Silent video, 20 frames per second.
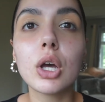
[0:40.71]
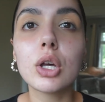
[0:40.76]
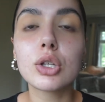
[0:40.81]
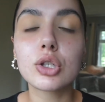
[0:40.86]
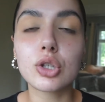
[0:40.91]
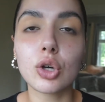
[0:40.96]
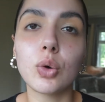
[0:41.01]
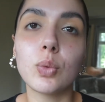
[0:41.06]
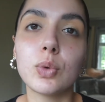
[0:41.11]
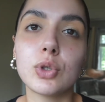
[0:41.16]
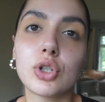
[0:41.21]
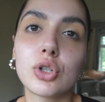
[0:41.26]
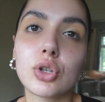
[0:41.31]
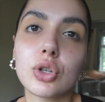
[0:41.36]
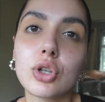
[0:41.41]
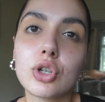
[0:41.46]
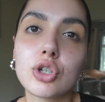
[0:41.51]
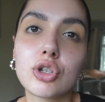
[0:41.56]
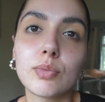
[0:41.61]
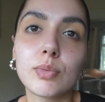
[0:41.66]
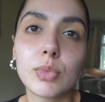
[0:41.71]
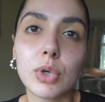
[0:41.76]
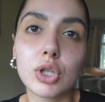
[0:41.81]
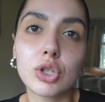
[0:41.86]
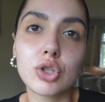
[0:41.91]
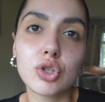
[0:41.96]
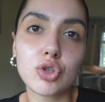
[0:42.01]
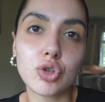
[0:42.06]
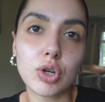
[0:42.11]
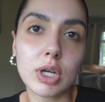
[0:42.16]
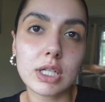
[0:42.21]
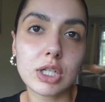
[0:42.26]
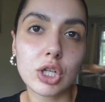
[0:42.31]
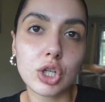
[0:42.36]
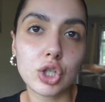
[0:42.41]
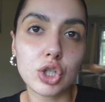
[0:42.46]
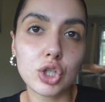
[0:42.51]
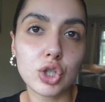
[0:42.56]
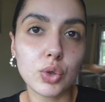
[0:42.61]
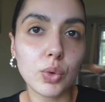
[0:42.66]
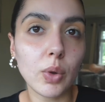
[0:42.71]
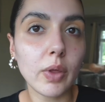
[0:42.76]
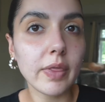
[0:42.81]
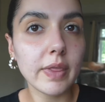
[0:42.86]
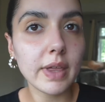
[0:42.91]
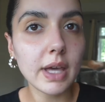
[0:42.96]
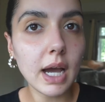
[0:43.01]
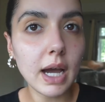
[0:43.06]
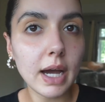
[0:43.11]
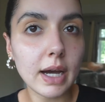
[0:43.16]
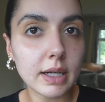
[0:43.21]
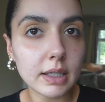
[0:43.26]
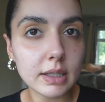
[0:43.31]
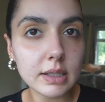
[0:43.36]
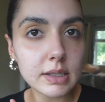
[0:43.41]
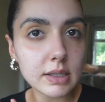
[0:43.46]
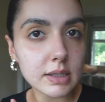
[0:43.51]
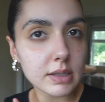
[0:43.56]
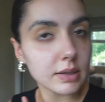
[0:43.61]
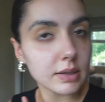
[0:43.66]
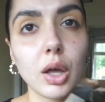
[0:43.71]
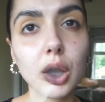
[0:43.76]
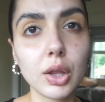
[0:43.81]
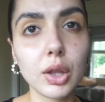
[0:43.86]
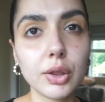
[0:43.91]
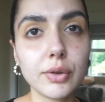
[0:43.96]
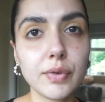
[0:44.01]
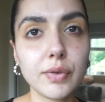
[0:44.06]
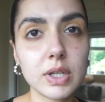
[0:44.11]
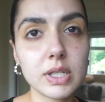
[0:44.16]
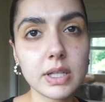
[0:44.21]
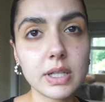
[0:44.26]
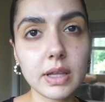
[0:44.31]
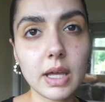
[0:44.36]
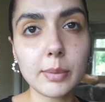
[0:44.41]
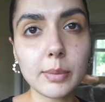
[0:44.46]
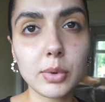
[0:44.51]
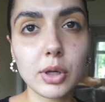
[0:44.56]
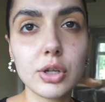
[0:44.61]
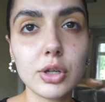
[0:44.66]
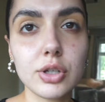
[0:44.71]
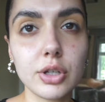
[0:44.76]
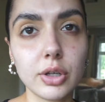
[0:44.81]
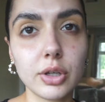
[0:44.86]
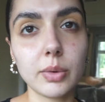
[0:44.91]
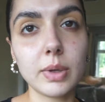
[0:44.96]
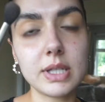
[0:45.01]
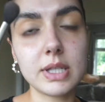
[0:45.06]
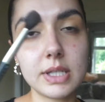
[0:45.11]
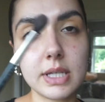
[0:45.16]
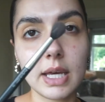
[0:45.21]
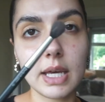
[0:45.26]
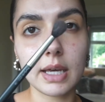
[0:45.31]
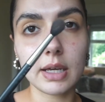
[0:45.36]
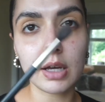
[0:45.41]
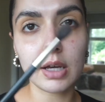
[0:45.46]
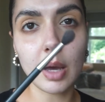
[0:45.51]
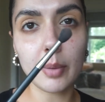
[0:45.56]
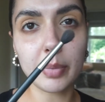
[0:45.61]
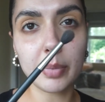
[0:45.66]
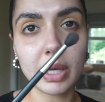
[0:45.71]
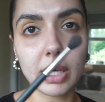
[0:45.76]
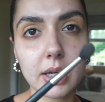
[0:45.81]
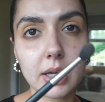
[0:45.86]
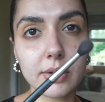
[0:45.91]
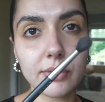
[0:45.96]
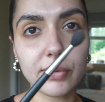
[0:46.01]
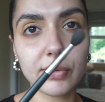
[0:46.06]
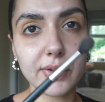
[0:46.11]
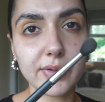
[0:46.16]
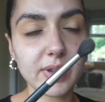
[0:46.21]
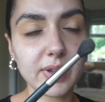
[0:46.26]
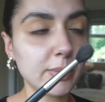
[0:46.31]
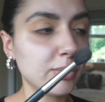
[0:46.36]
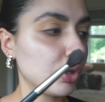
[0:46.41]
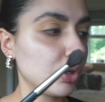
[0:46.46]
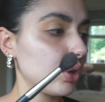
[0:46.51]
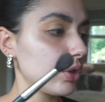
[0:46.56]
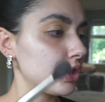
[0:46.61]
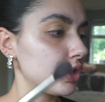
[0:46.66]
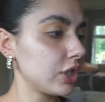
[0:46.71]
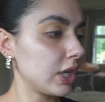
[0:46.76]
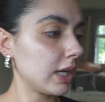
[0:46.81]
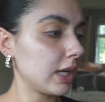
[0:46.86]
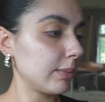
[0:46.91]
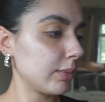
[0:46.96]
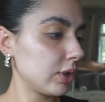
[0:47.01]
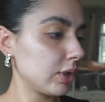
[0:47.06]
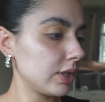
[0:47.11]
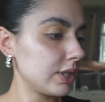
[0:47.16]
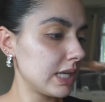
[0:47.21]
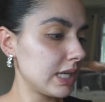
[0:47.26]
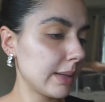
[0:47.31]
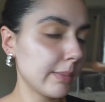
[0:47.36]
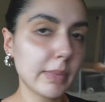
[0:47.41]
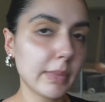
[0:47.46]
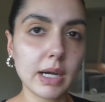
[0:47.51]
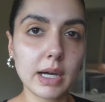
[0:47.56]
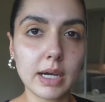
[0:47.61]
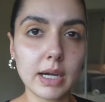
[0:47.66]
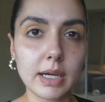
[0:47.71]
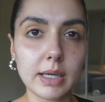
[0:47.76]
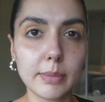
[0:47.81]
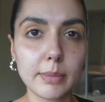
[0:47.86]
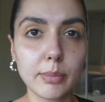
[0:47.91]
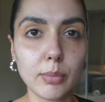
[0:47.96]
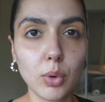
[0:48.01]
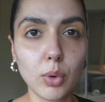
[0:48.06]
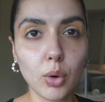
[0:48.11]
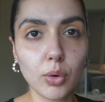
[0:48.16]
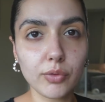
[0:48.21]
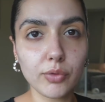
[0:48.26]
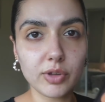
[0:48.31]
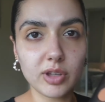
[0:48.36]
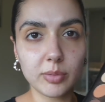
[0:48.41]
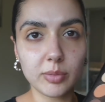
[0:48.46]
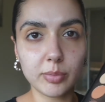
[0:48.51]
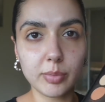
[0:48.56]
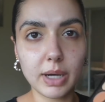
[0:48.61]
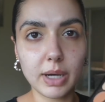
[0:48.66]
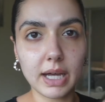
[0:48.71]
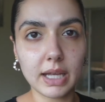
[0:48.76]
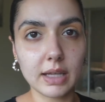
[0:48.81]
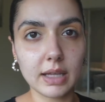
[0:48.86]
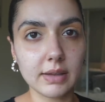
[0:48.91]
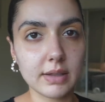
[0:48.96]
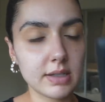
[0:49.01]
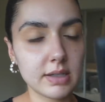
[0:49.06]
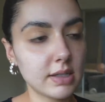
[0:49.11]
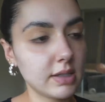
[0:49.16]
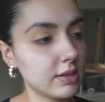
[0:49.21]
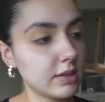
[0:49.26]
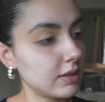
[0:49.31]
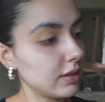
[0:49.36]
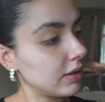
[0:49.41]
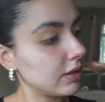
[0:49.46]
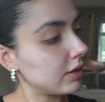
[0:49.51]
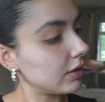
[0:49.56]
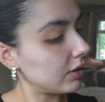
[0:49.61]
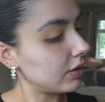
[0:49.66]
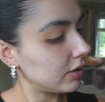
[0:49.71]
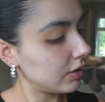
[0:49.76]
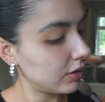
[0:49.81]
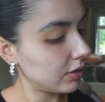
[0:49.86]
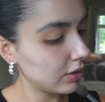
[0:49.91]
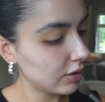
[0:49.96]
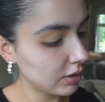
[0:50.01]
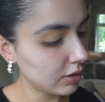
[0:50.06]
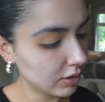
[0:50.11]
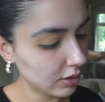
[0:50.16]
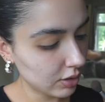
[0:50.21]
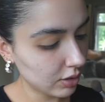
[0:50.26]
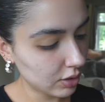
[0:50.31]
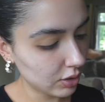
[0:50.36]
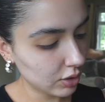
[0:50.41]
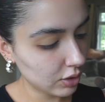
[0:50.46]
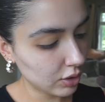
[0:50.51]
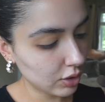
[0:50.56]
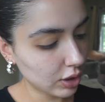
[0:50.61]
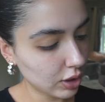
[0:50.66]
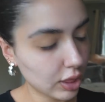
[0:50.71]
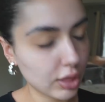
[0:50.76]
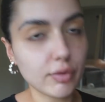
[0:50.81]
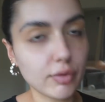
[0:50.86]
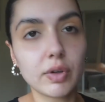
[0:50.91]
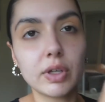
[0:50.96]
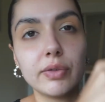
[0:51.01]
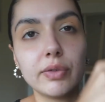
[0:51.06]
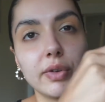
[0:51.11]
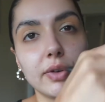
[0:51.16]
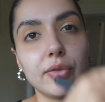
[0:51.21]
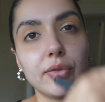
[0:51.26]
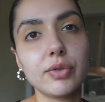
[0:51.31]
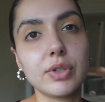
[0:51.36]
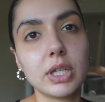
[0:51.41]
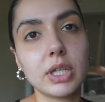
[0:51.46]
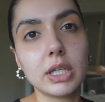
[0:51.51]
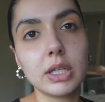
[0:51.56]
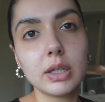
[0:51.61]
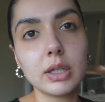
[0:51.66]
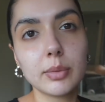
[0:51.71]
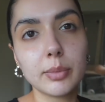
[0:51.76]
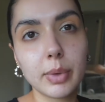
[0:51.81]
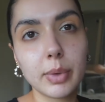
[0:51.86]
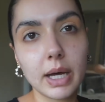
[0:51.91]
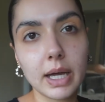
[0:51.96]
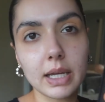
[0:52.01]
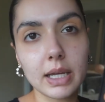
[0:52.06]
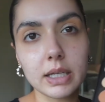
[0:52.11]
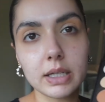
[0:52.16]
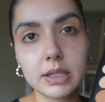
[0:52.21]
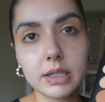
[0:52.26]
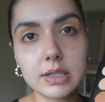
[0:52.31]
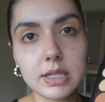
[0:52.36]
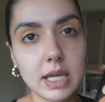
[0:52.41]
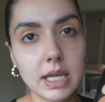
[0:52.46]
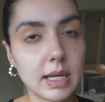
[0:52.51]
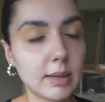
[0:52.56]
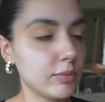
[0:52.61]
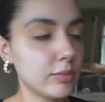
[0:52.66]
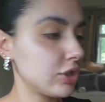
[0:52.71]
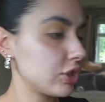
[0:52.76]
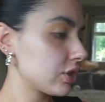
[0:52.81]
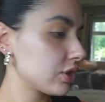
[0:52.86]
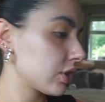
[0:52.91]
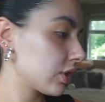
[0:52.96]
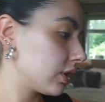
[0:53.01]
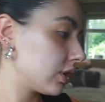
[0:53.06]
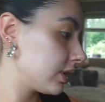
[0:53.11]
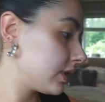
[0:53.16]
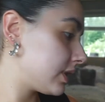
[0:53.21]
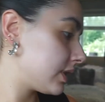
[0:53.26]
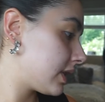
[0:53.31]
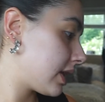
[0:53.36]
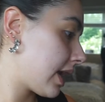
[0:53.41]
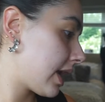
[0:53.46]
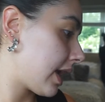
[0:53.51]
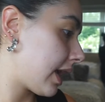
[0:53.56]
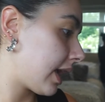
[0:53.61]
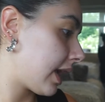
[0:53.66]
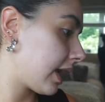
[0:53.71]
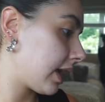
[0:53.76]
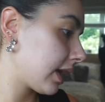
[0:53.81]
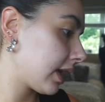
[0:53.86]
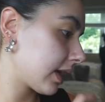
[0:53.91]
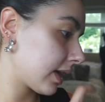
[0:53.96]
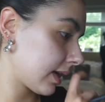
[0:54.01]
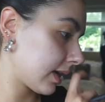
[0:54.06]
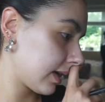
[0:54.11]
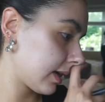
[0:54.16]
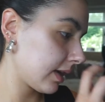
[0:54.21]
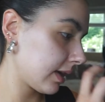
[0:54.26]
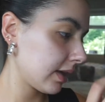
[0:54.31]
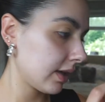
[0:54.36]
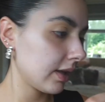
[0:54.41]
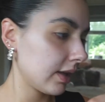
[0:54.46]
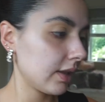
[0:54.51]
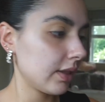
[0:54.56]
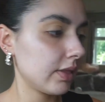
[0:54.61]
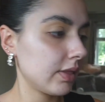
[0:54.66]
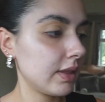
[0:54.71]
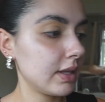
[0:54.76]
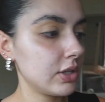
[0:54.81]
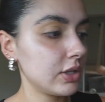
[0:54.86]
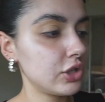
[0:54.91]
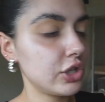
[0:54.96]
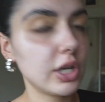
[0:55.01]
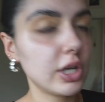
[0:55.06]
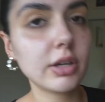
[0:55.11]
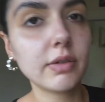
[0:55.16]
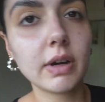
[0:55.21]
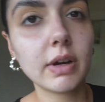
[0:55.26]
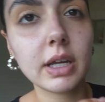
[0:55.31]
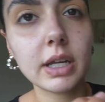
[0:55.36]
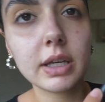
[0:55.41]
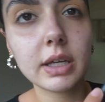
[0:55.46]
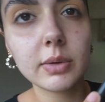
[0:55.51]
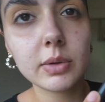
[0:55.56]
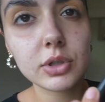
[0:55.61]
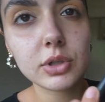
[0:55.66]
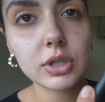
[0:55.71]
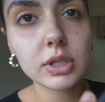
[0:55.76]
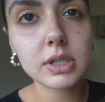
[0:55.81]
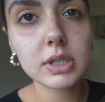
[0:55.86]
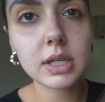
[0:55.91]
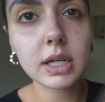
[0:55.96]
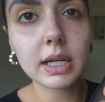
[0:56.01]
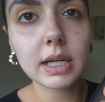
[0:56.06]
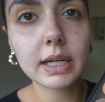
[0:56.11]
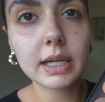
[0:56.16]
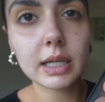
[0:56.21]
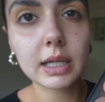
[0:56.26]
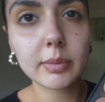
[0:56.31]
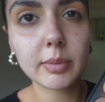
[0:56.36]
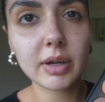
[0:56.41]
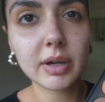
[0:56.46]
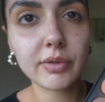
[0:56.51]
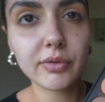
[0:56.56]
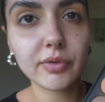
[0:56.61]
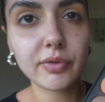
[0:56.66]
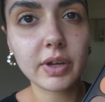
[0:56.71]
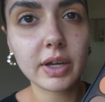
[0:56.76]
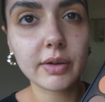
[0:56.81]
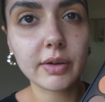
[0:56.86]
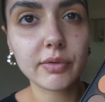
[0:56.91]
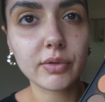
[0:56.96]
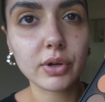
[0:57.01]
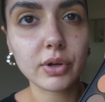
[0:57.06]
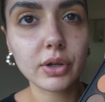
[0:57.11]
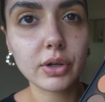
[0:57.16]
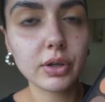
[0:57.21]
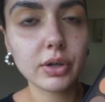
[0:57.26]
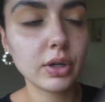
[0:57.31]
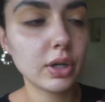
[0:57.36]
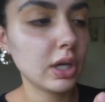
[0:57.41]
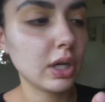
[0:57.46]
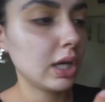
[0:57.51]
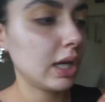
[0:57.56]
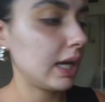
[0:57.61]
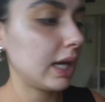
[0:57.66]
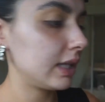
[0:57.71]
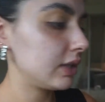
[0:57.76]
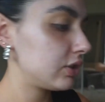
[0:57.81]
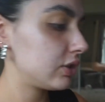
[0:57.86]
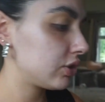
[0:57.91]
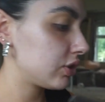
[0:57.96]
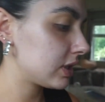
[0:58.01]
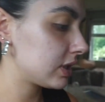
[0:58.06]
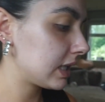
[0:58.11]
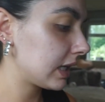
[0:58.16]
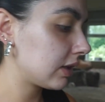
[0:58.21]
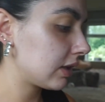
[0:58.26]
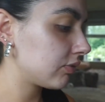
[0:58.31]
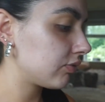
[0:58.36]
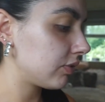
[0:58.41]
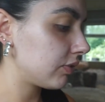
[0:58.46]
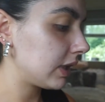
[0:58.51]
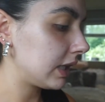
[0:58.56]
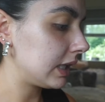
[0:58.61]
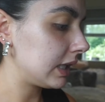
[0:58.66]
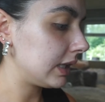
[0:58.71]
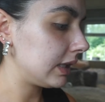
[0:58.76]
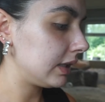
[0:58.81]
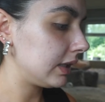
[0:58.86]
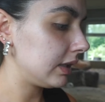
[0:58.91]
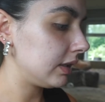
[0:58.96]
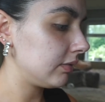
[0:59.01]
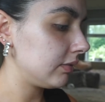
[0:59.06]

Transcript: So we're just going to jump straight into the eyes. The first thing that I'm going to do is take a big fluffy brush and I'm going to take my Morphe palette. This is the 350 palette, and I'm just gonna take this shade right here, which is clearly my favourite. It's just like a really